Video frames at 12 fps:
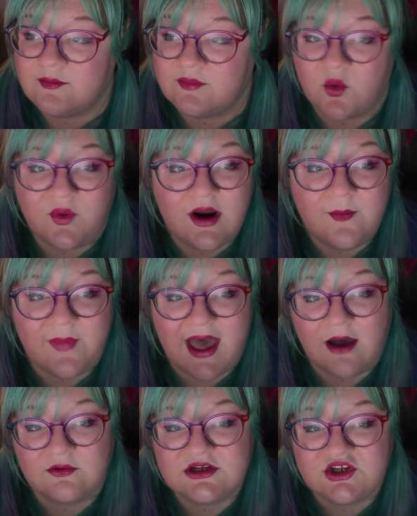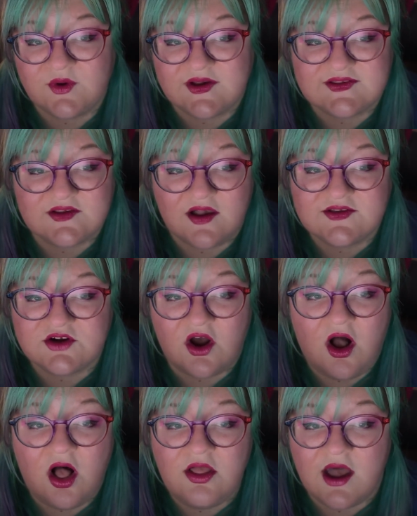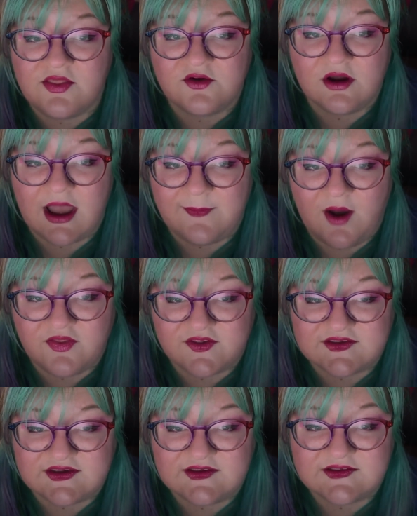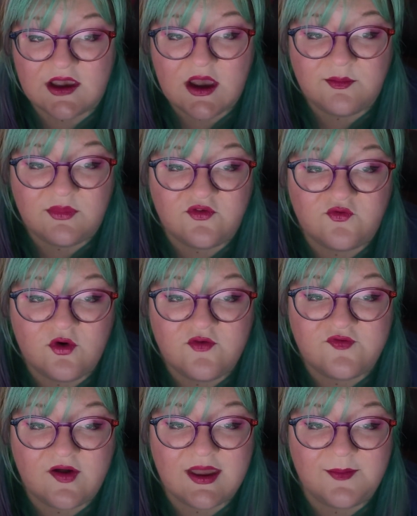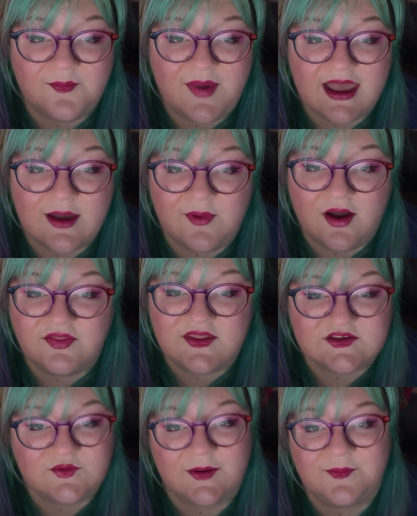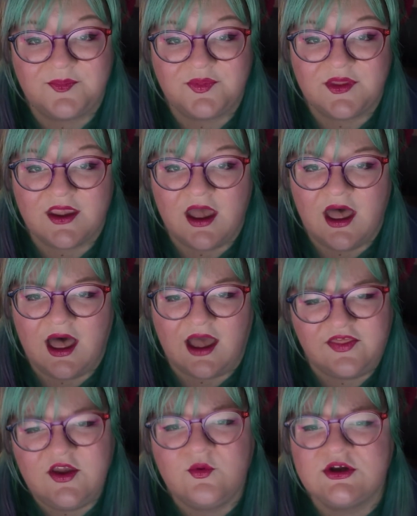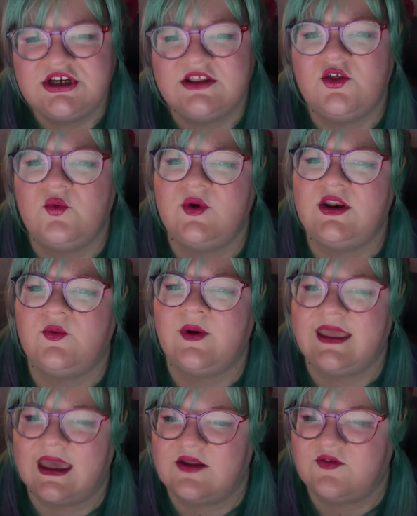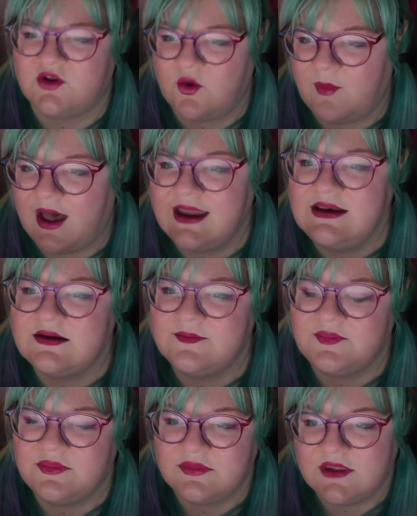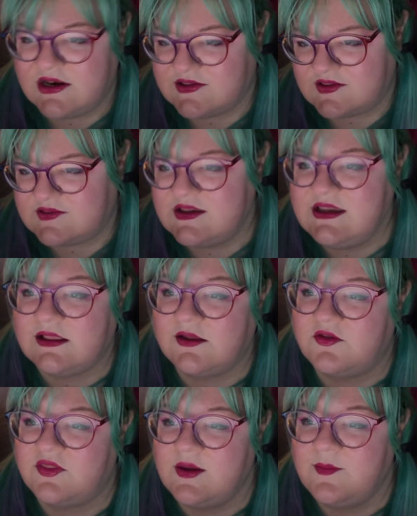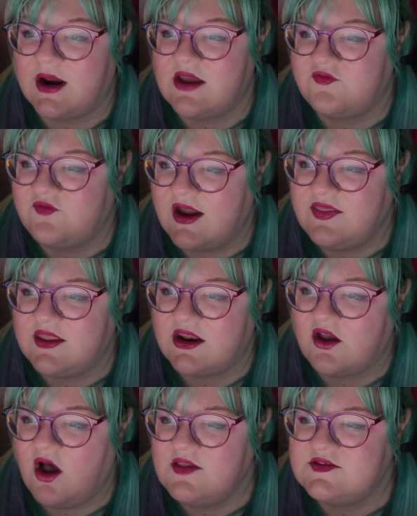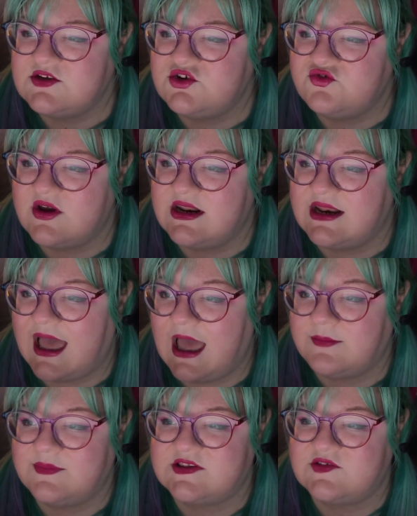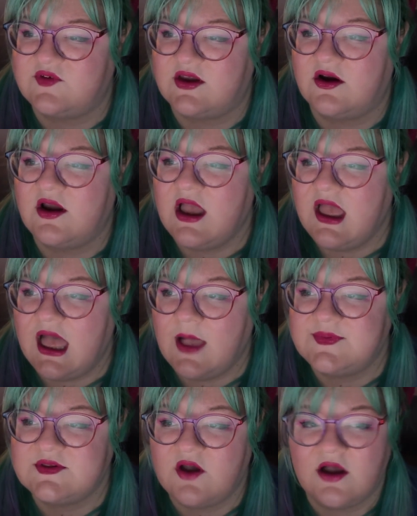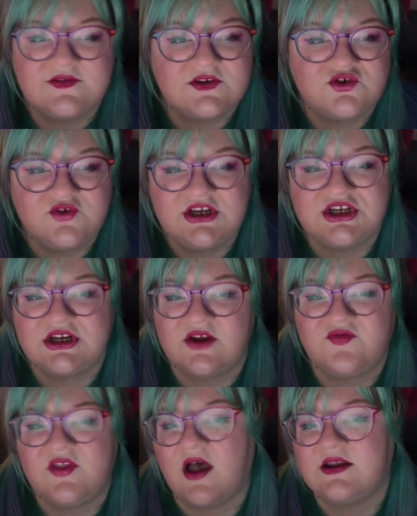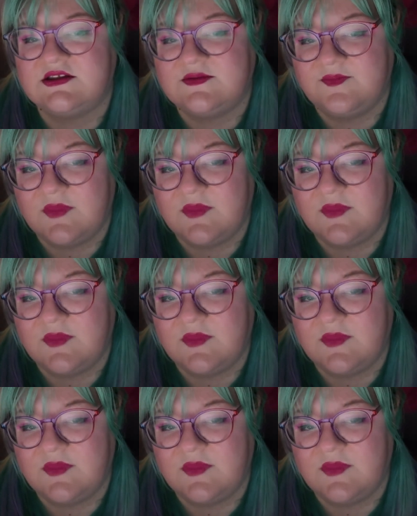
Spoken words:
But we are bound to exhaust all other hypotheses before falling back upon this one. I think we'll shut the window again, if you don't mind. It is a singular thing, but I find that a concentrated atmosphere helps the concentration of thought.